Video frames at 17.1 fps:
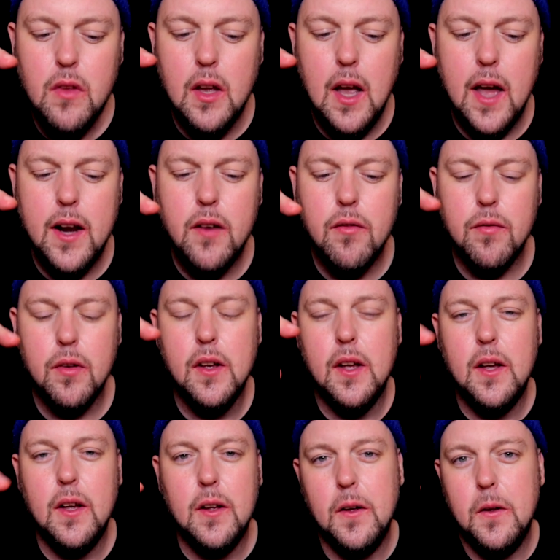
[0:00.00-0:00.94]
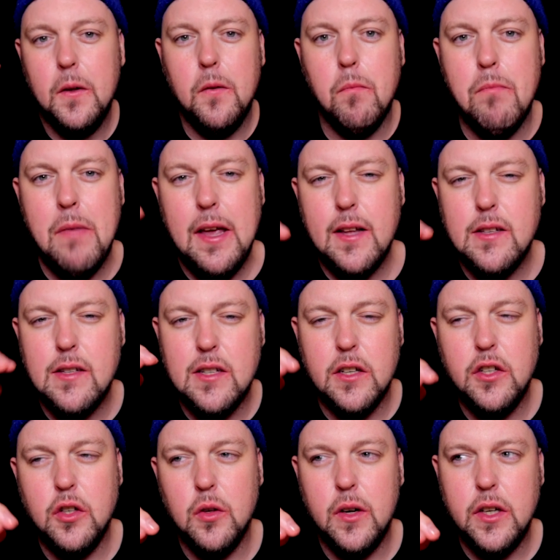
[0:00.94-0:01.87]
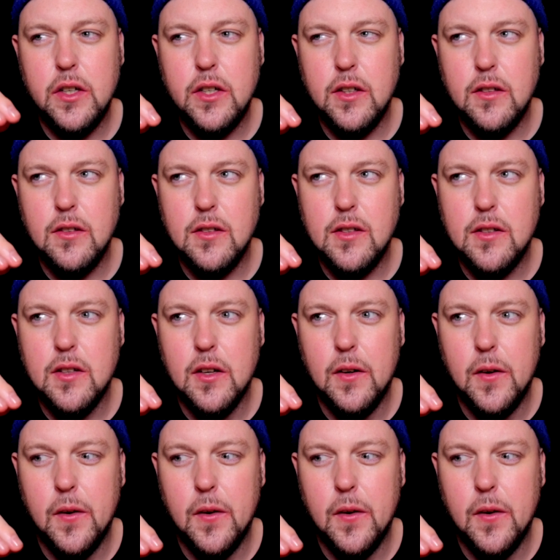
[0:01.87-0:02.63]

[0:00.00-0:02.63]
kind of made situations